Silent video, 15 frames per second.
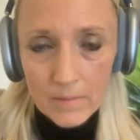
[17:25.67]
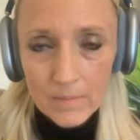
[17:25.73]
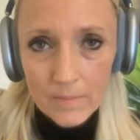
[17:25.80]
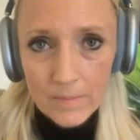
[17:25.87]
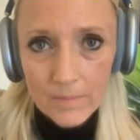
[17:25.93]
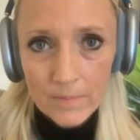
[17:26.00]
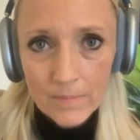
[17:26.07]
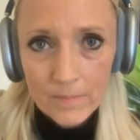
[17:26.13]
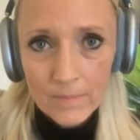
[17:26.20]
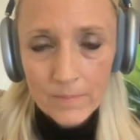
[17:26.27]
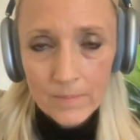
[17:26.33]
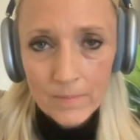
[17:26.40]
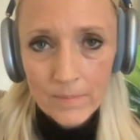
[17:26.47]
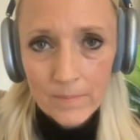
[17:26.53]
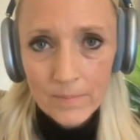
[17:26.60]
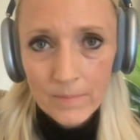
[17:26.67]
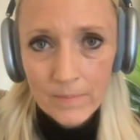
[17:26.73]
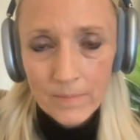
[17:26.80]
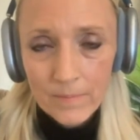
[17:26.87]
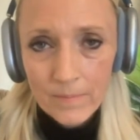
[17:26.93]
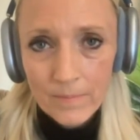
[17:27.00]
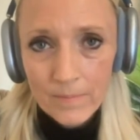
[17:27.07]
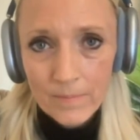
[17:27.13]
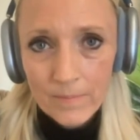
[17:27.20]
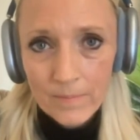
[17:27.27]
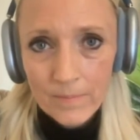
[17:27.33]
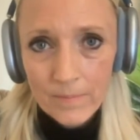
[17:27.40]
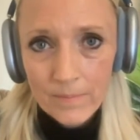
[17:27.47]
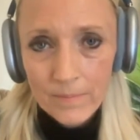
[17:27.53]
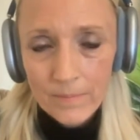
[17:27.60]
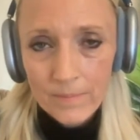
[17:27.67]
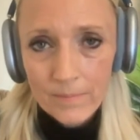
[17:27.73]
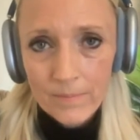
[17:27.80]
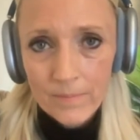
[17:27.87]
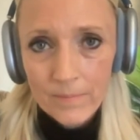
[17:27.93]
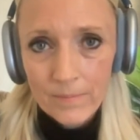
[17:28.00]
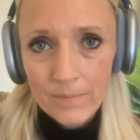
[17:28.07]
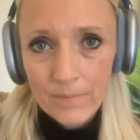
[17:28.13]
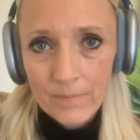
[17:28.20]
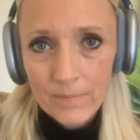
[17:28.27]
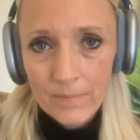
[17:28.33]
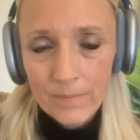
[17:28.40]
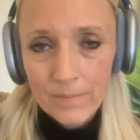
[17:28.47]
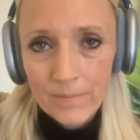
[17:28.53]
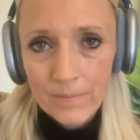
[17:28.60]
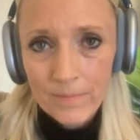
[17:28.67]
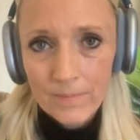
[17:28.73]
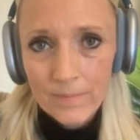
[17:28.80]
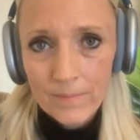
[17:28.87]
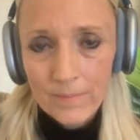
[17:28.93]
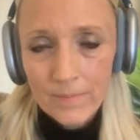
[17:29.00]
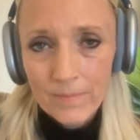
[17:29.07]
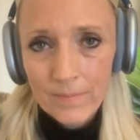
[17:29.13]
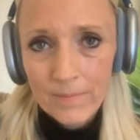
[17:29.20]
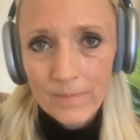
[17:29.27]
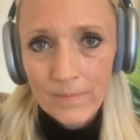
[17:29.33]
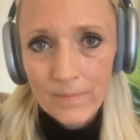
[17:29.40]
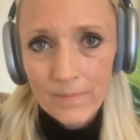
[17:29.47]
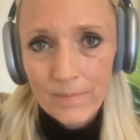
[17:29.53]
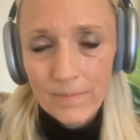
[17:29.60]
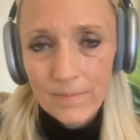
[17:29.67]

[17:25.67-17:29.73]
(no one is talking)